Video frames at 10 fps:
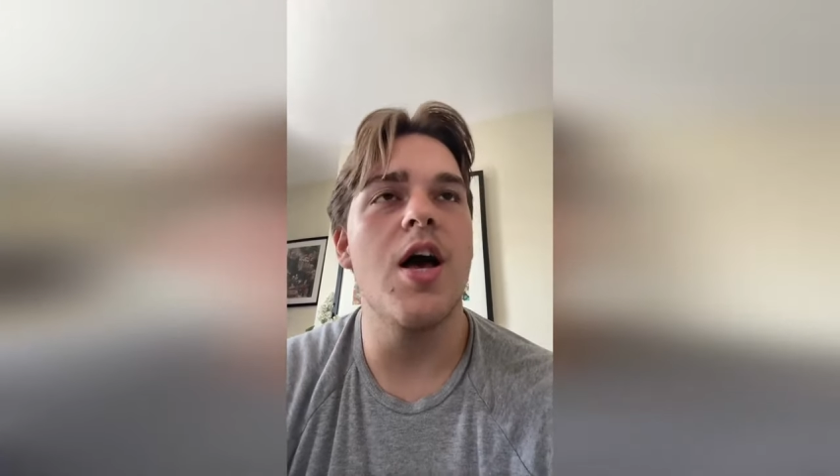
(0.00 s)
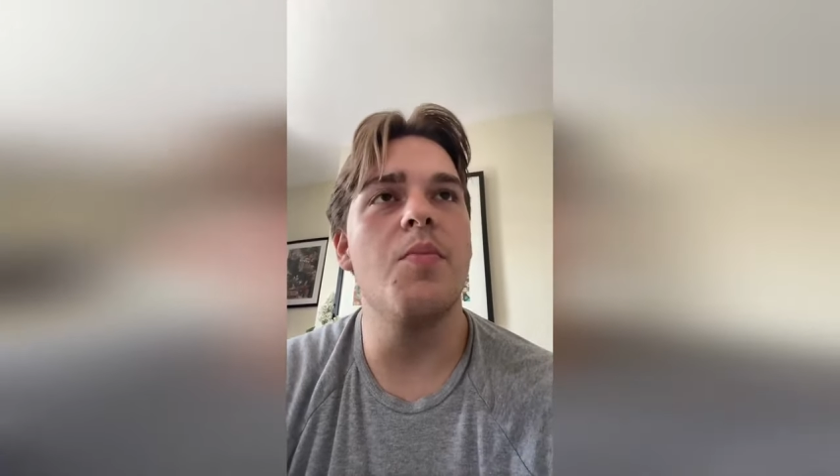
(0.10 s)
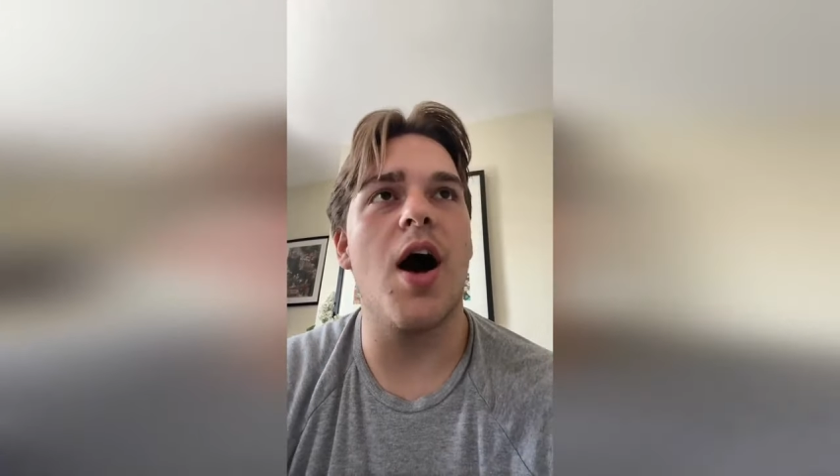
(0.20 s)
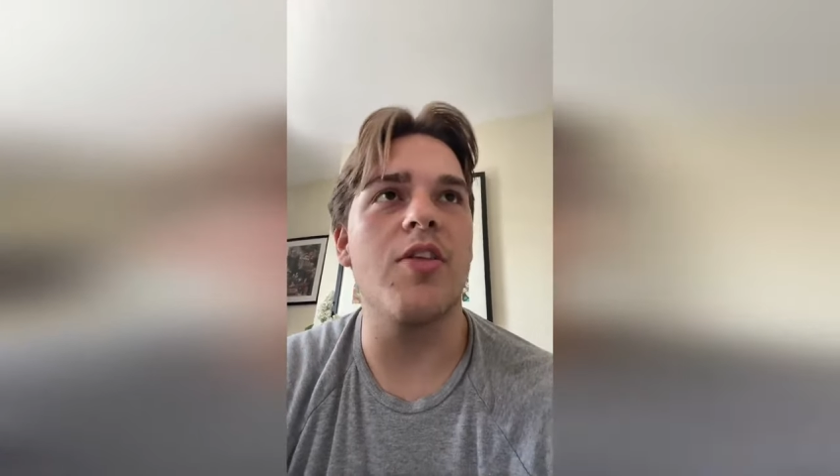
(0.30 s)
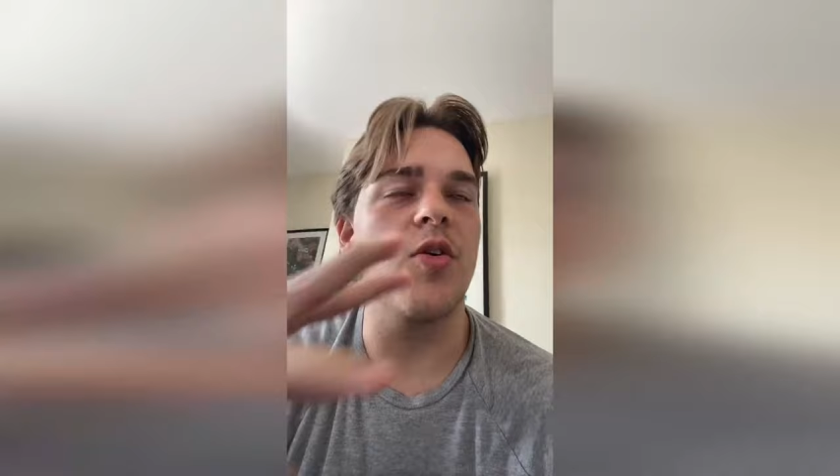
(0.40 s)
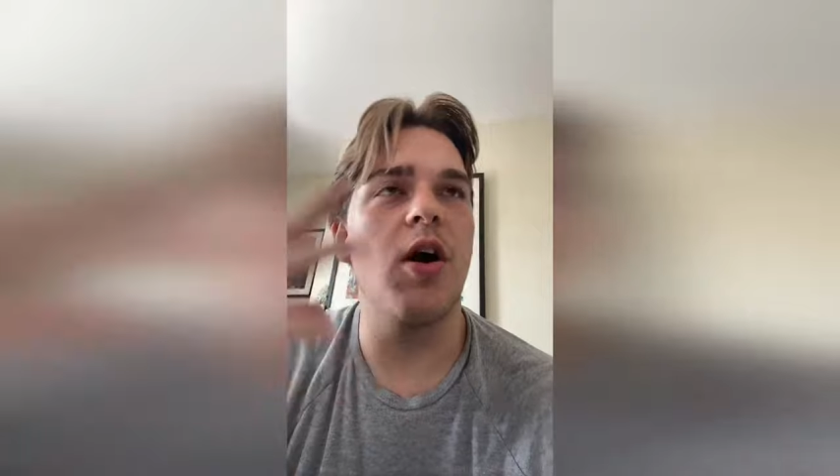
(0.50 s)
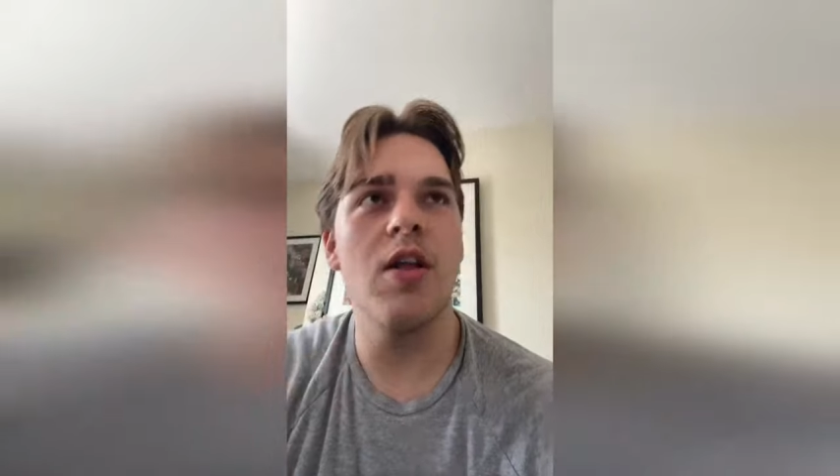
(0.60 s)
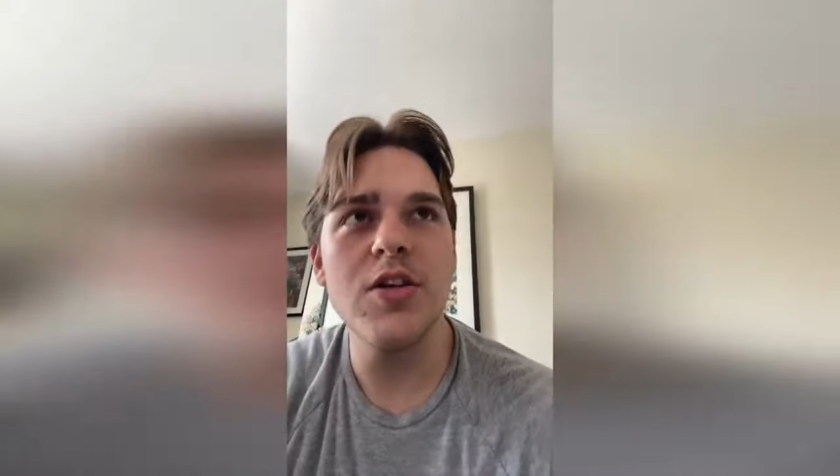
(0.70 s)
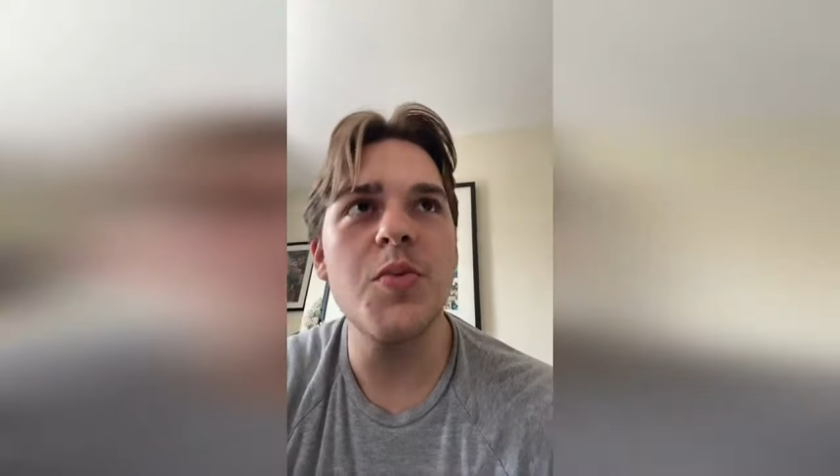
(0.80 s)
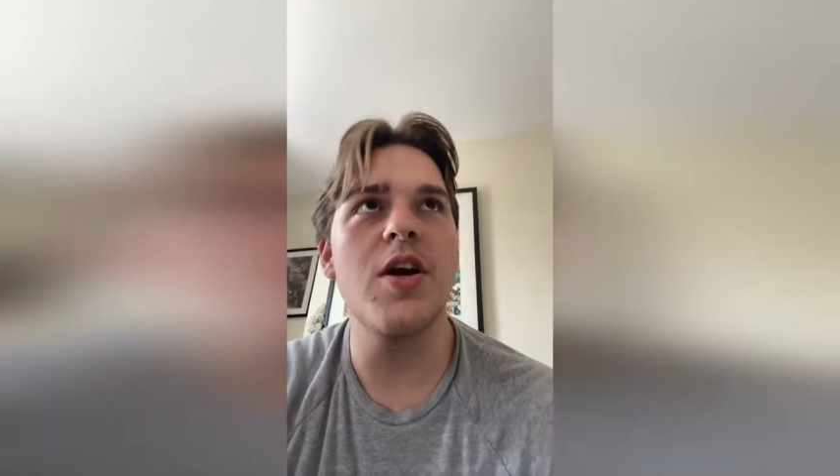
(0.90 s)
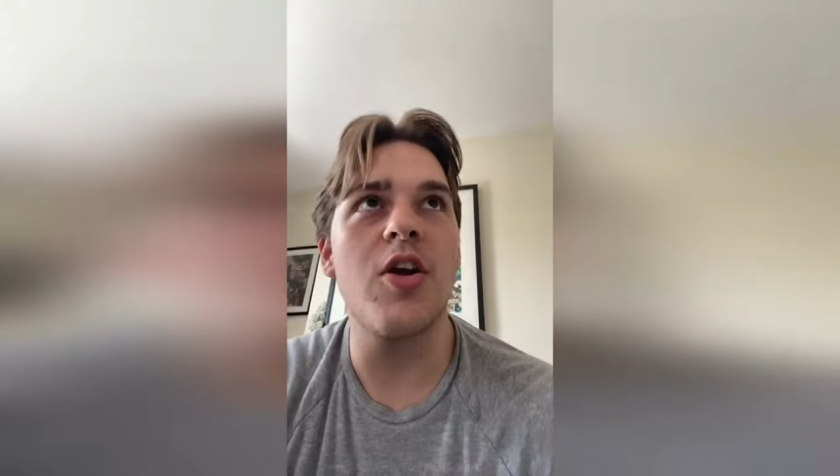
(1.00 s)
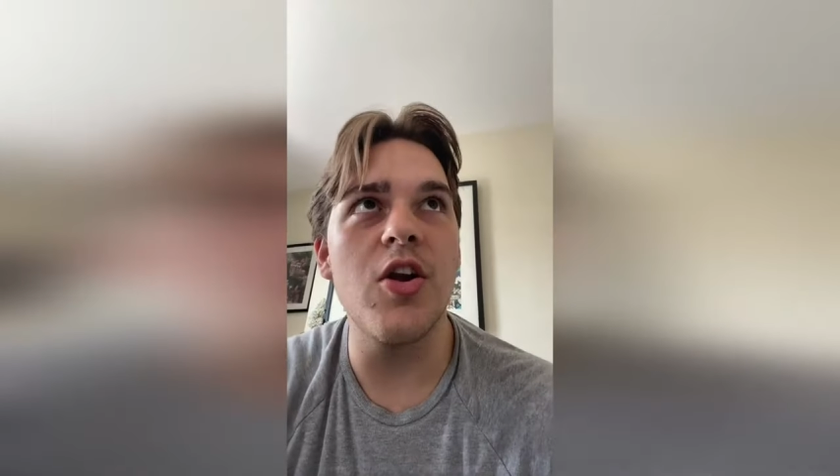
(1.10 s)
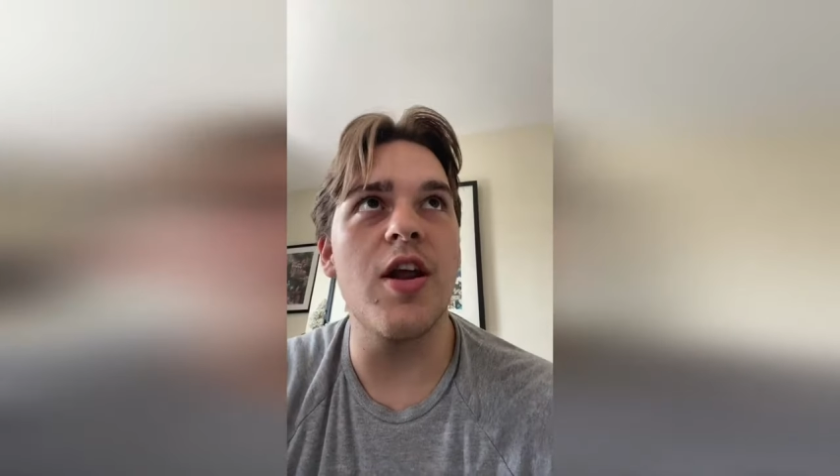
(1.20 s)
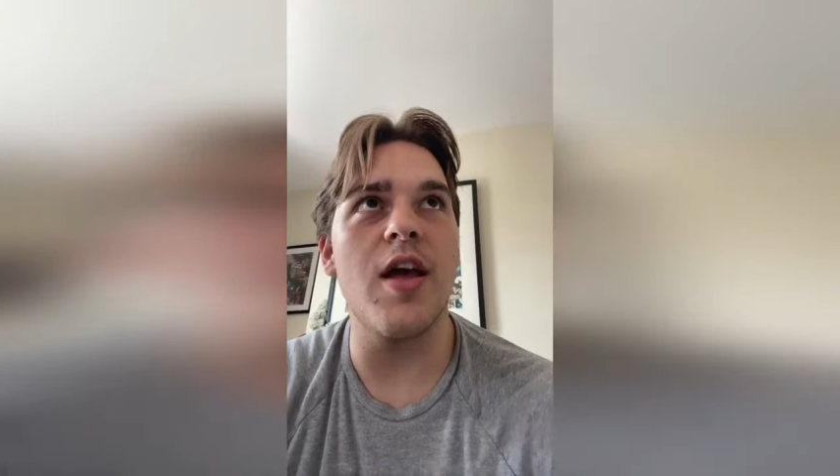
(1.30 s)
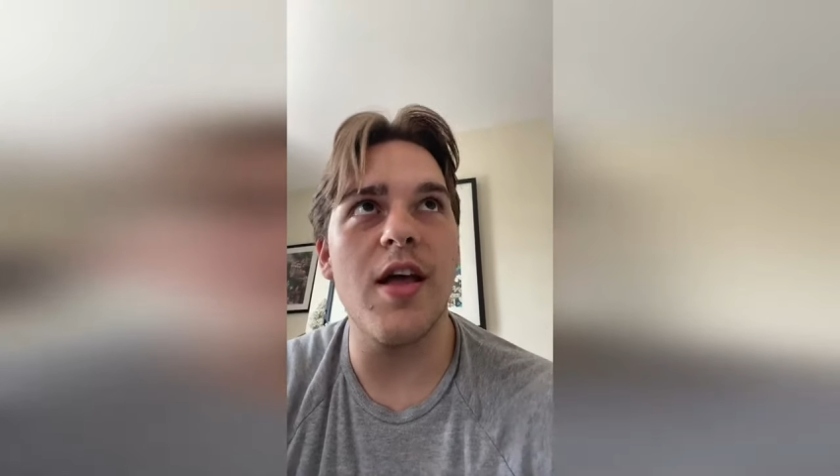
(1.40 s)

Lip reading: But I thought, oh, this would be a good,